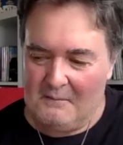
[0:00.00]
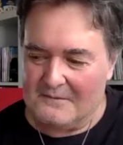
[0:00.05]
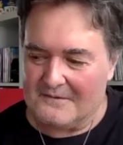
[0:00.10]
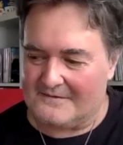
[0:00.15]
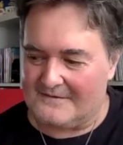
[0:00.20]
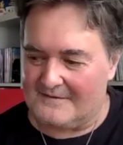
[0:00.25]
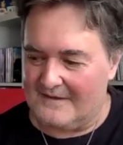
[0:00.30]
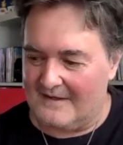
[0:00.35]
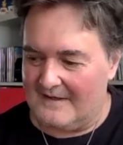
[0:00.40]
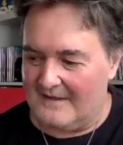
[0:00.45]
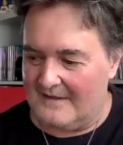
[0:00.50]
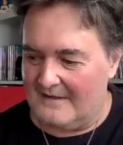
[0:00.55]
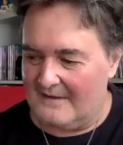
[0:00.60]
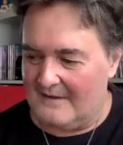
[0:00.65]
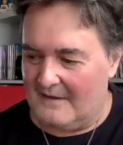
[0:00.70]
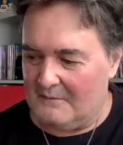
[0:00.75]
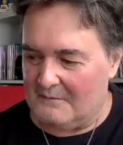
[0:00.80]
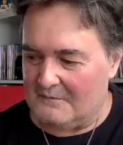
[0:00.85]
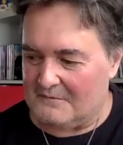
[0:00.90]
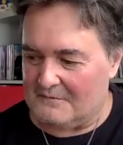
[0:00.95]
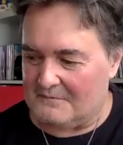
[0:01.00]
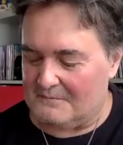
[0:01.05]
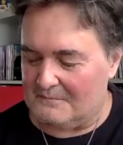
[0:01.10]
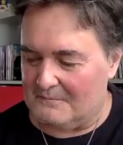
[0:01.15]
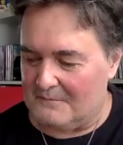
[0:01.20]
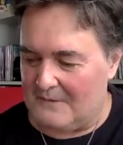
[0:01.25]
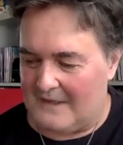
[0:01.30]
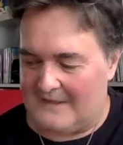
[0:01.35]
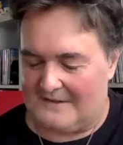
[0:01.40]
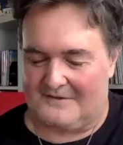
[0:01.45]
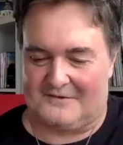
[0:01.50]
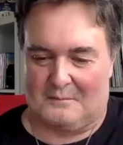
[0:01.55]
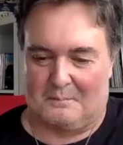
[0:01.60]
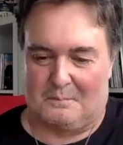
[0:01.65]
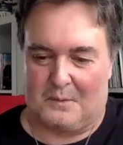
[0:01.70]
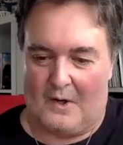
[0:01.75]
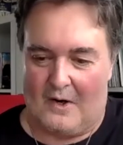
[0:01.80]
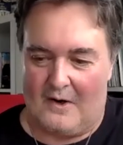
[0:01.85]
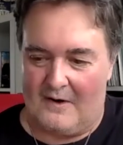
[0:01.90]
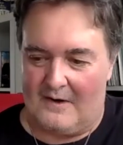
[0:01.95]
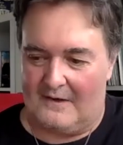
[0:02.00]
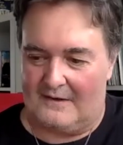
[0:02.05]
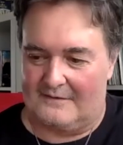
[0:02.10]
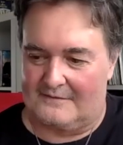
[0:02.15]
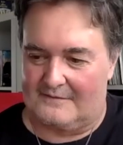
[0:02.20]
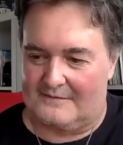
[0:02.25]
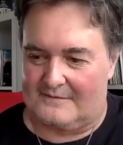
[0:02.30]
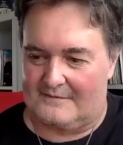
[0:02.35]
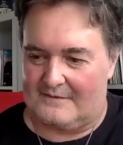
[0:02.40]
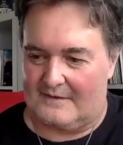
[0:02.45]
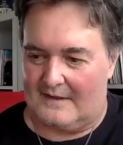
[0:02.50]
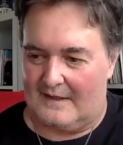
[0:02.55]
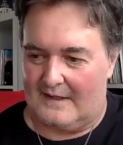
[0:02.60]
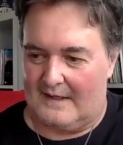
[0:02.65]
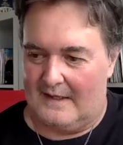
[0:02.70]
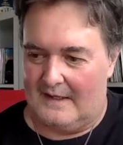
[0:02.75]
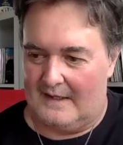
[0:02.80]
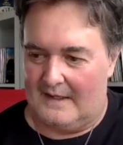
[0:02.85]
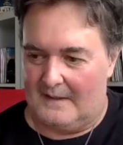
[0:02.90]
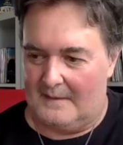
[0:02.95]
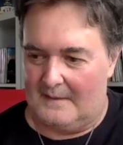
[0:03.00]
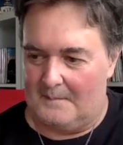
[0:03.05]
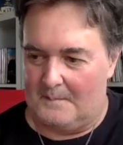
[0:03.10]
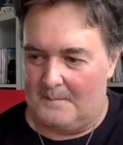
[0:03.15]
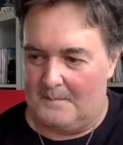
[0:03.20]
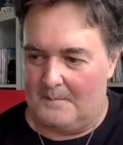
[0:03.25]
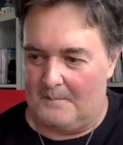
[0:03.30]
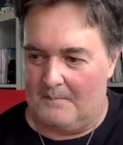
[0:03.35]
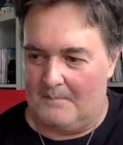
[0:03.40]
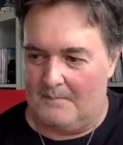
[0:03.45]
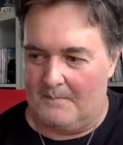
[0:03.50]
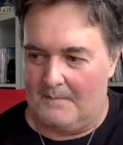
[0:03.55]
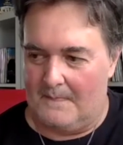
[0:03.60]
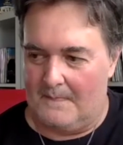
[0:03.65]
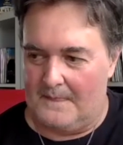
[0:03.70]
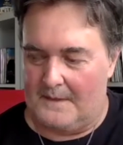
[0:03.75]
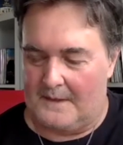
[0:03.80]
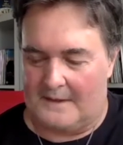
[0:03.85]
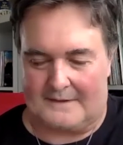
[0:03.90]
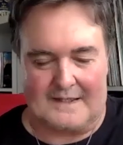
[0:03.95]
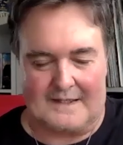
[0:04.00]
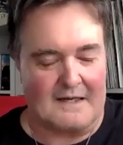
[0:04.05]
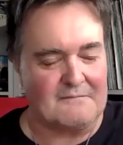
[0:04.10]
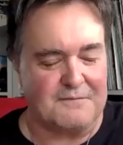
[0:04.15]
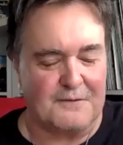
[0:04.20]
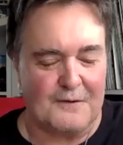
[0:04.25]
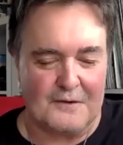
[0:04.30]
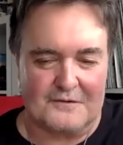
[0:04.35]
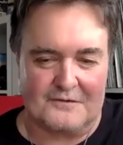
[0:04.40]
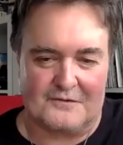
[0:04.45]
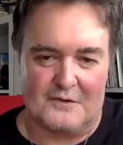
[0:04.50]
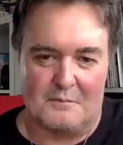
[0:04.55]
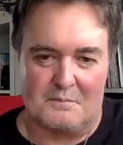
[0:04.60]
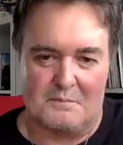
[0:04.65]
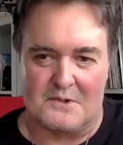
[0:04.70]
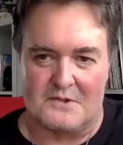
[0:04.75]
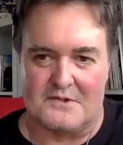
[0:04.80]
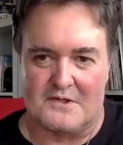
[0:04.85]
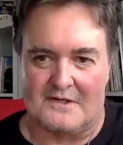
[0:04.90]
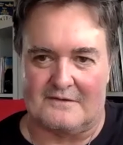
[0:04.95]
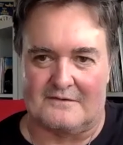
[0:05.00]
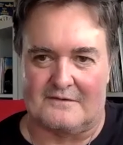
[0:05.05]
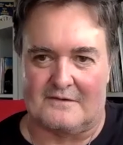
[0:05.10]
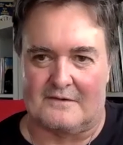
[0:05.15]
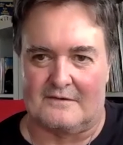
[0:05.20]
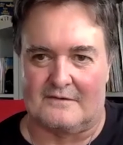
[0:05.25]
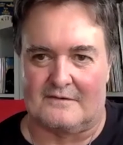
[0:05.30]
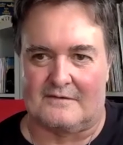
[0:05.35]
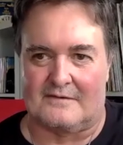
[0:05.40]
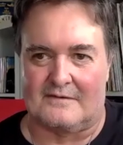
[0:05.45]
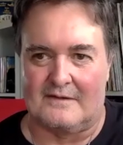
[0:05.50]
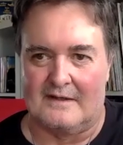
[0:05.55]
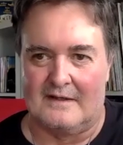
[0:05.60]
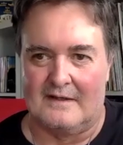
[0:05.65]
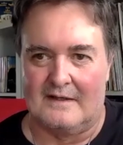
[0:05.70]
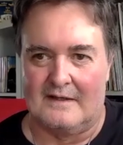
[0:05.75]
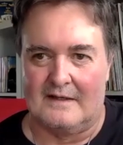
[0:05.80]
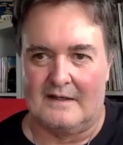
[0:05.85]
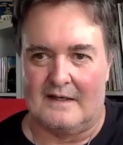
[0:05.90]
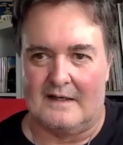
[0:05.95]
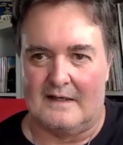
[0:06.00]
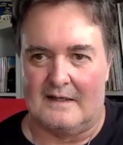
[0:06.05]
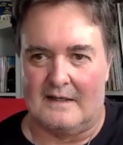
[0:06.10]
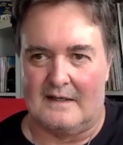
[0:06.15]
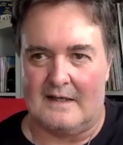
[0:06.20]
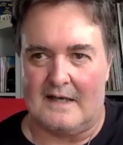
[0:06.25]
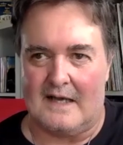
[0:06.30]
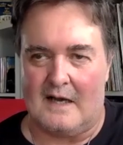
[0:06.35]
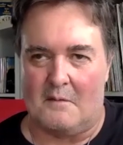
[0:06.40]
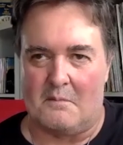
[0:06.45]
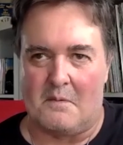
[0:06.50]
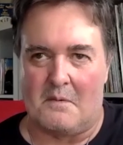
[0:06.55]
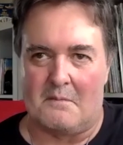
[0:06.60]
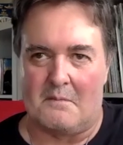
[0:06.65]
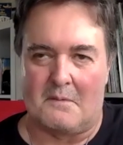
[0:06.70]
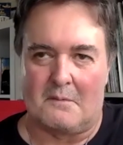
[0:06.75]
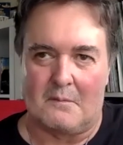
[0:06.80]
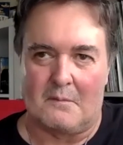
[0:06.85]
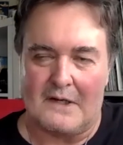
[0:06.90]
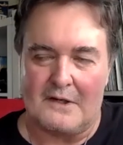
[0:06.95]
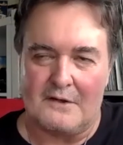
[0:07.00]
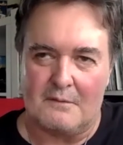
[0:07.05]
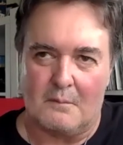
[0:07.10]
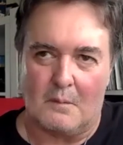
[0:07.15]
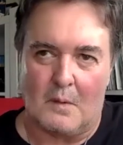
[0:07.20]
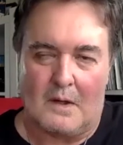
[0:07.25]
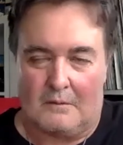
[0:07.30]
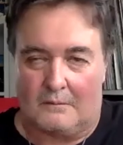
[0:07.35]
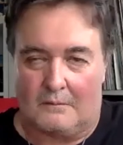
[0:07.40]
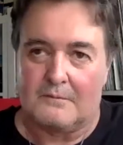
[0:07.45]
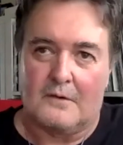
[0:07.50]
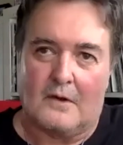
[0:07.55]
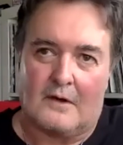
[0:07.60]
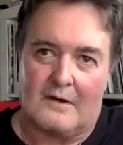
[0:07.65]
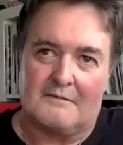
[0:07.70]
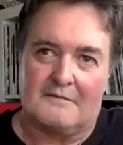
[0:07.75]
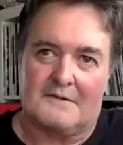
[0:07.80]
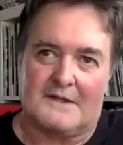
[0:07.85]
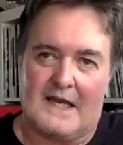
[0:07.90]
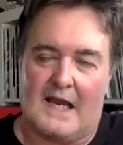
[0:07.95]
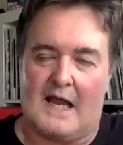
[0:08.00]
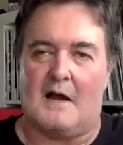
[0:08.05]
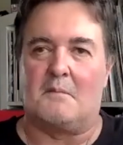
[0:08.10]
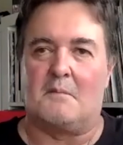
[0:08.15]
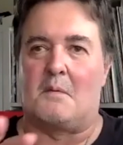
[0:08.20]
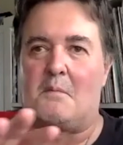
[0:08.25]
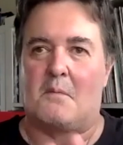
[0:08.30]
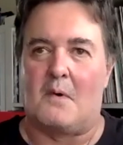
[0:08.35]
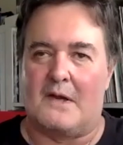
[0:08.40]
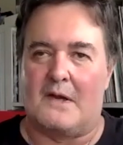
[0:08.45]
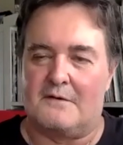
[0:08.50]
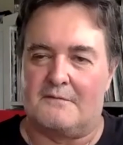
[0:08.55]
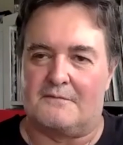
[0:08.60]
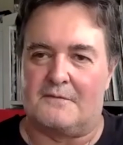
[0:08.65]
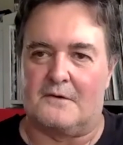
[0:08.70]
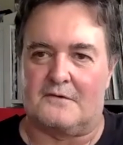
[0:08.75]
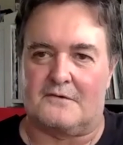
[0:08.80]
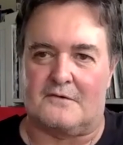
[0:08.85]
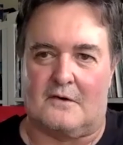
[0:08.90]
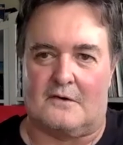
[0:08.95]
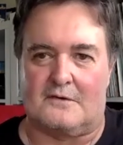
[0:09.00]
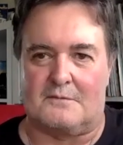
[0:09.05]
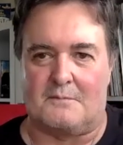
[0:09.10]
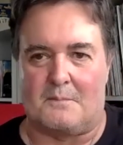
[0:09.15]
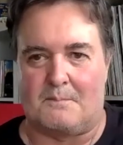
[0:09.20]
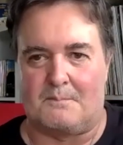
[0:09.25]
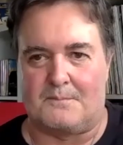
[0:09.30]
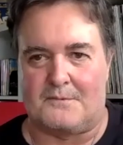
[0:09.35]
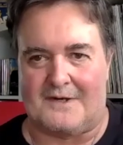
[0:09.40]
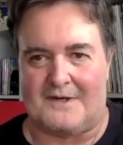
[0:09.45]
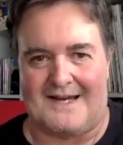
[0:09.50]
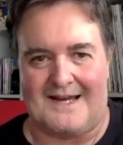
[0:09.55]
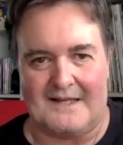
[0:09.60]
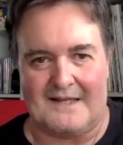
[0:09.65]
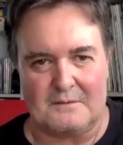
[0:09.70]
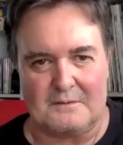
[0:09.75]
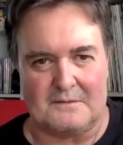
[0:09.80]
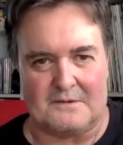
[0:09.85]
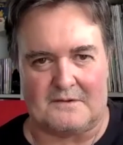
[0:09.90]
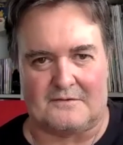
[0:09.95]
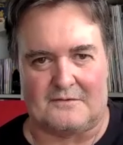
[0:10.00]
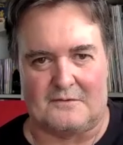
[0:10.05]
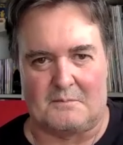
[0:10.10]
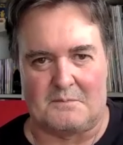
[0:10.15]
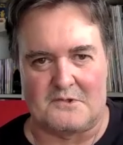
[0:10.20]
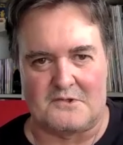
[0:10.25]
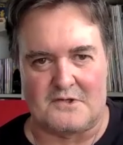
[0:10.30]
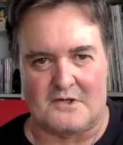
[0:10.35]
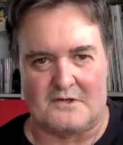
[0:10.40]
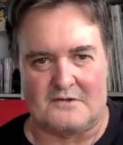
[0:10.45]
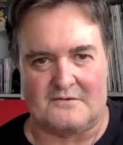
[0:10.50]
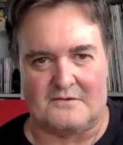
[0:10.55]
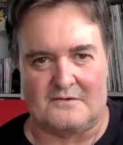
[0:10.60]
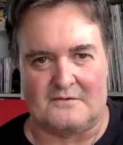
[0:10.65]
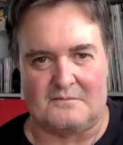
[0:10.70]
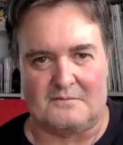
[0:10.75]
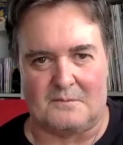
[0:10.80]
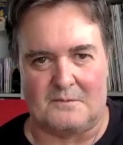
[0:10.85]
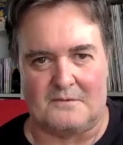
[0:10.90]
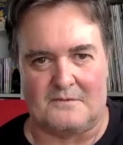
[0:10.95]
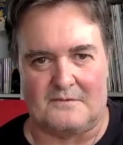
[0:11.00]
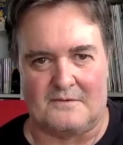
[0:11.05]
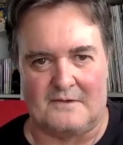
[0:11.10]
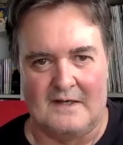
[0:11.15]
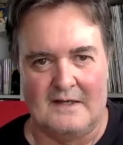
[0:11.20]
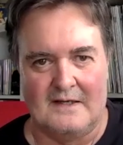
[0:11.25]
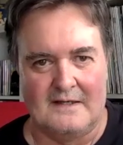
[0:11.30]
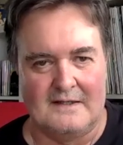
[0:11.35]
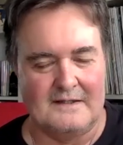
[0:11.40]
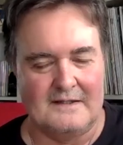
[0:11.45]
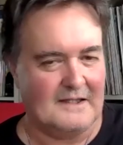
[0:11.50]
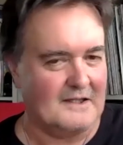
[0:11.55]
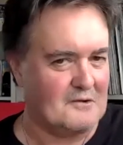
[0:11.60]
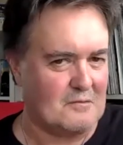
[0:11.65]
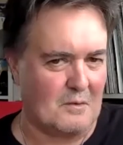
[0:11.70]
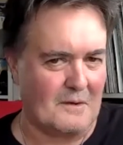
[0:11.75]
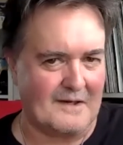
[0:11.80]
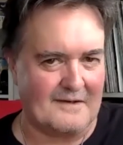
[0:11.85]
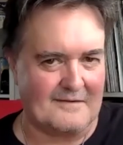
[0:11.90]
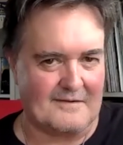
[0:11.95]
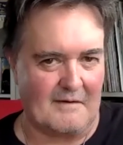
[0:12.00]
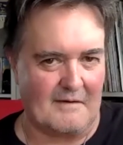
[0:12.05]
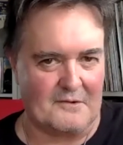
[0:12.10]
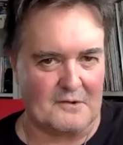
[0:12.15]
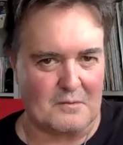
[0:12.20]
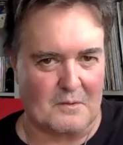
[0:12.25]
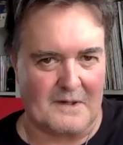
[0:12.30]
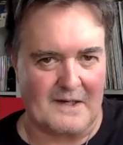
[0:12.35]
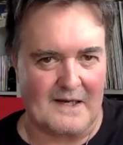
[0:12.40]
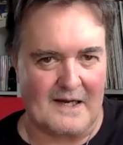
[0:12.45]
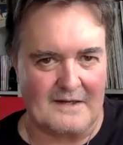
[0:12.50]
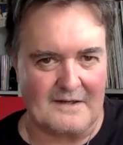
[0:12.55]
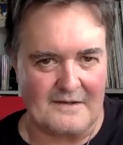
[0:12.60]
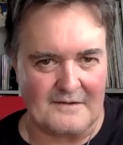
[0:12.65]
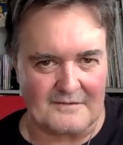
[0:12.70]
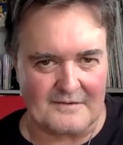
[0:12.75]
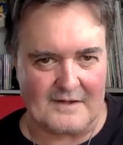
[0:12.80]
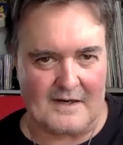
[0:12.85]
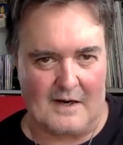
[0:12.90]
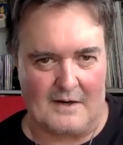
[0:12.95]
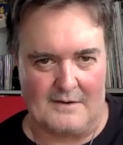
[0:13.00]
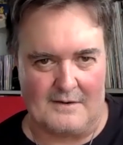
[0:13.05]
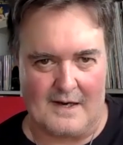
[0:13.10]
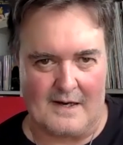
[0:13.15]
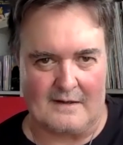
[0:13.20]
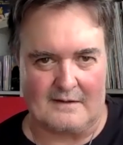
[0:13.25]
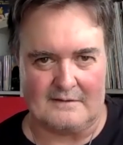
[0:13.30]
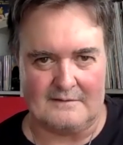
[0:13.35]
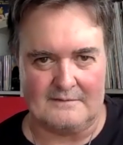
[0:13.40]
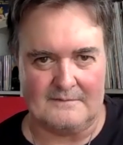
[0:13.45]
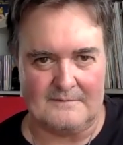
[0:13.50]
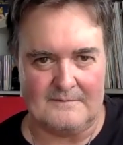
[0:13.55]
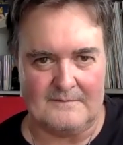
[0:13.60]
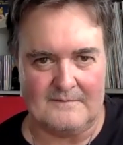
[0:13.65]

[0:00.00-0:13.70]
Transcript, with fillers: I was uh, I was rather surprised um, that that first Superjesus uh, album, and when you well, not even the album, when you first got to, together with the Superjesus was nearly 27, 28 years ago now.